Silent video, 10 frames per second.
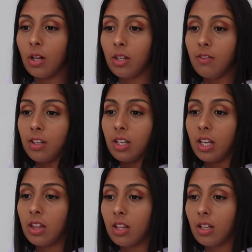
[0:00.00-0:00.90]
I'll leave it
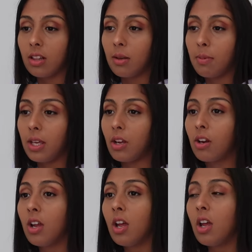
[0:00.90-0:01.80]
in the clip
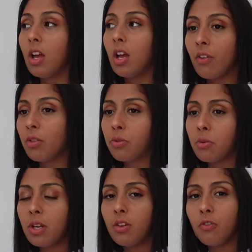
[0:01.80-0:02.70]
here. Around
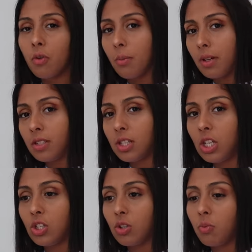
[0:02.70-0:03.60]
3 to 4 months
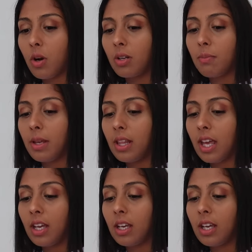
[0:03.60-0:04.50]
he should want to be
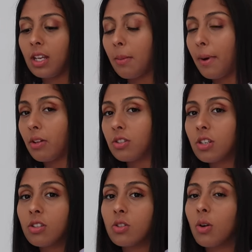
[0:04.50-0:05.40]
like in a
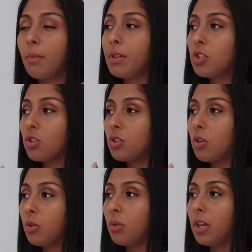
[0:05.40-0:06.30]
bouncer. So I'm gonna
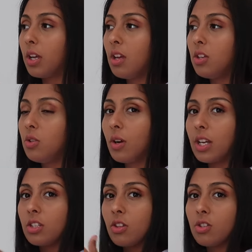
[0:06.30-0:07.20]
show you
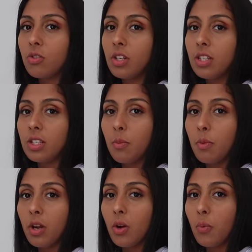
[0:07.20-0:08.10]
guys on the screen
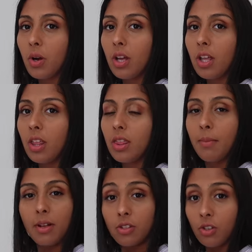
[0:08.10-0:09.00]
somewhere what the
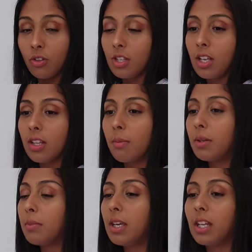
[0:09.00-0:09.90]
bouncer looks like that I'm
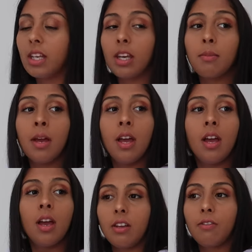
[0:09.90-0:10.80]
gonna be getting him.
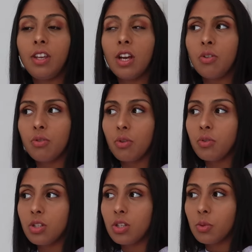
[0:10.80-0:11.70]
If he
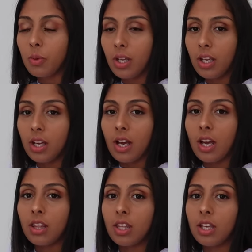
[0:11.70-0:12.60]
outgrows the swing,
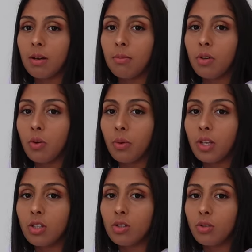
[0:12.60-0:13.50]
I think I'm
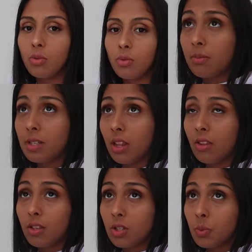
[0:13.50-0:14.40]
going to sell
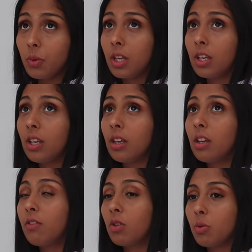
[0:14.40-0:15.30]
him the swing,
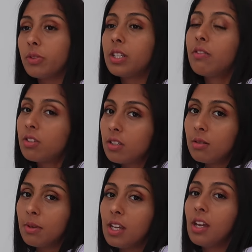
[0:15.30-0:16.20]
even though it was gifted to
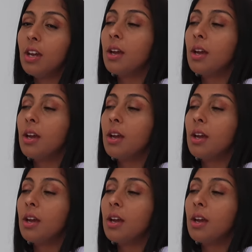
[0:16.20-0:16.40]
me.